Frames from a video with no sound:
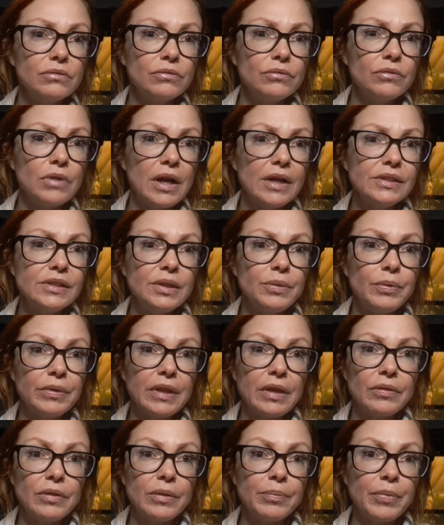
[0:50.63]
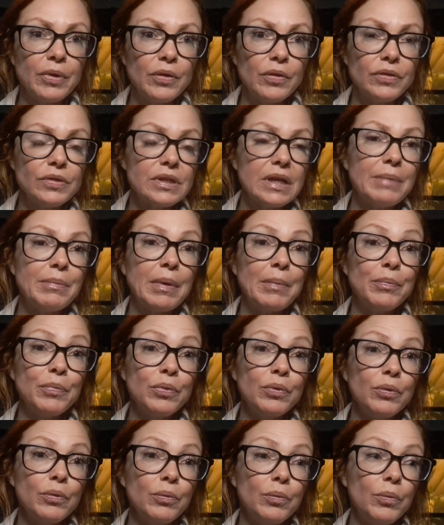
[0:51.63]
rising without the birth time.
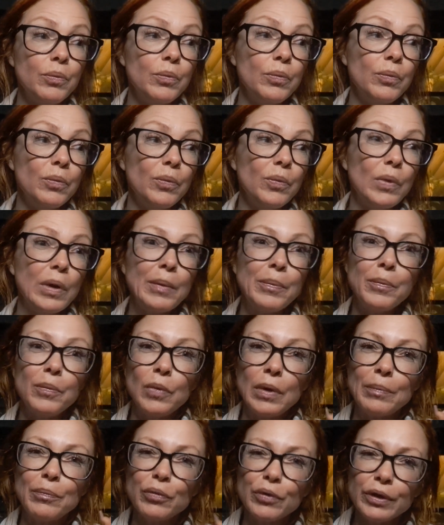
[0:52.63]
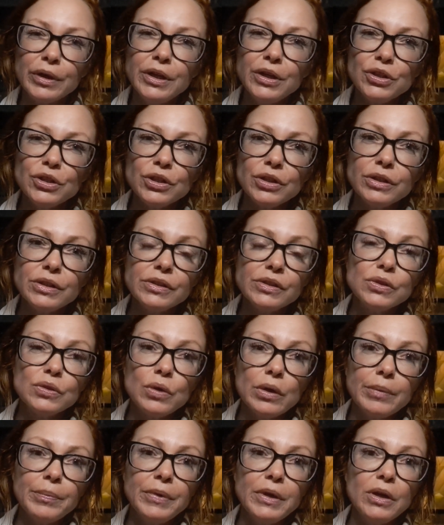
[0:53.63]
We're pretty sure it's
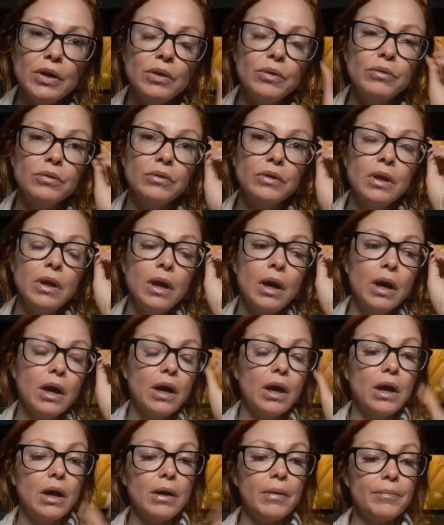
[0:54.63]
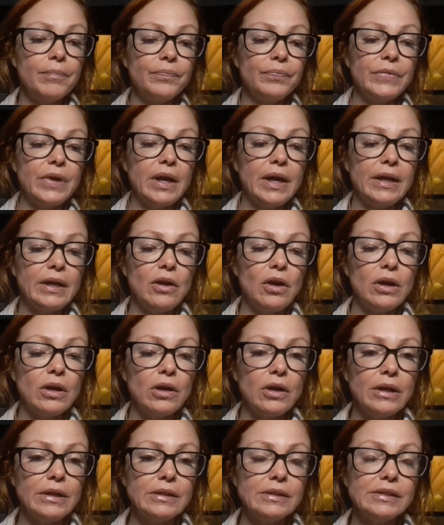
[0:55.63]
Scorpio. I got
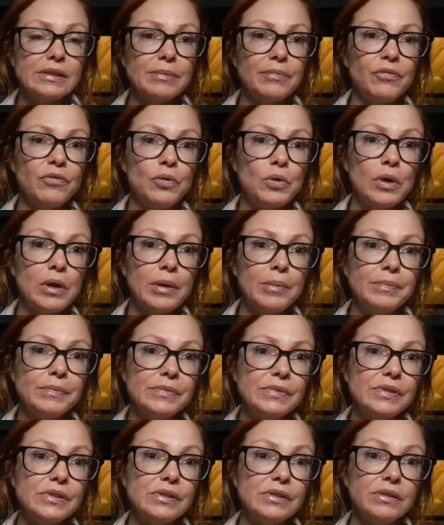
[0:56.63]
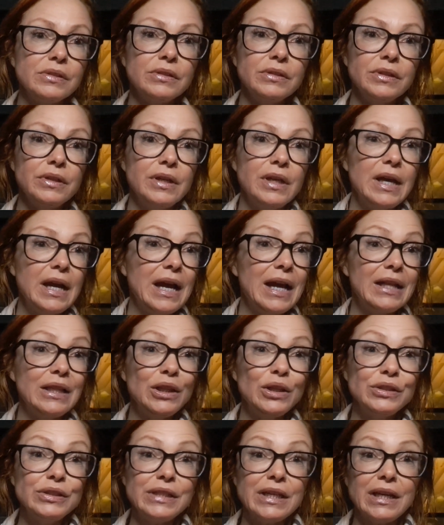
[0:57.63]
on some forums. I
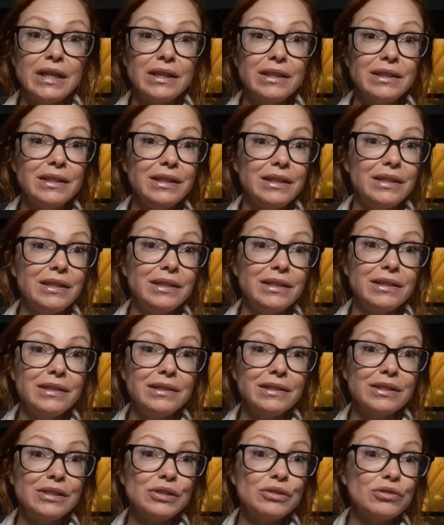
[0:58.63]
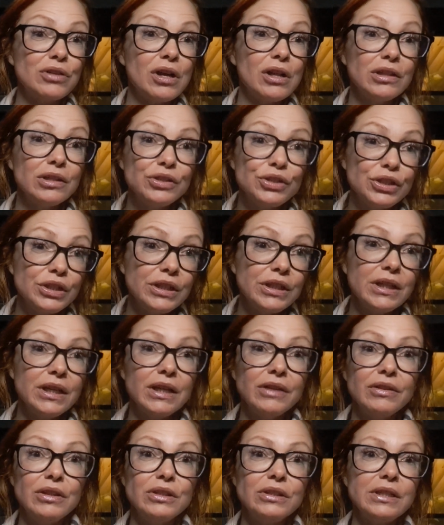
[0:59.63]
looked at the astrology.
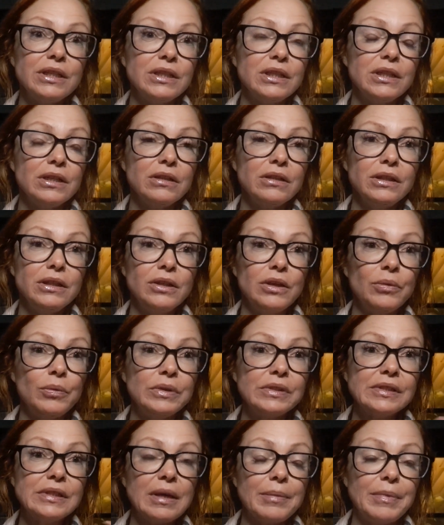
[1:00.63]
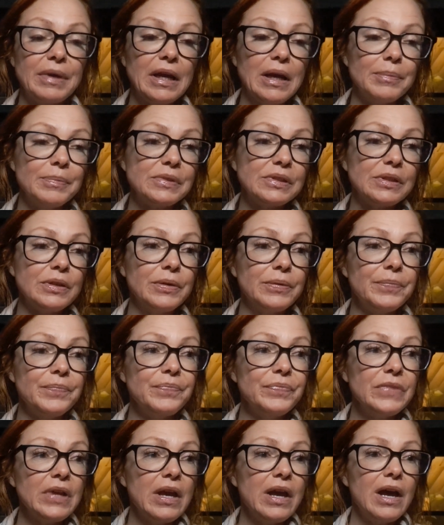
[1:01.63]
I looked at the, what's coming up. So
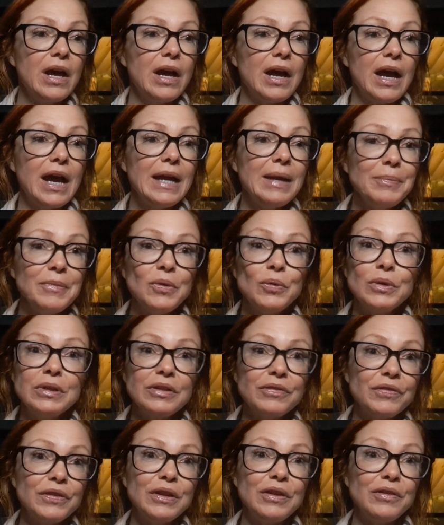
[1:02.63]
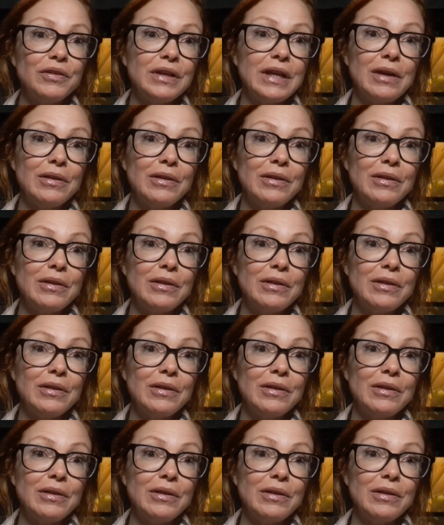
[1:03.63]
I'm going to figure it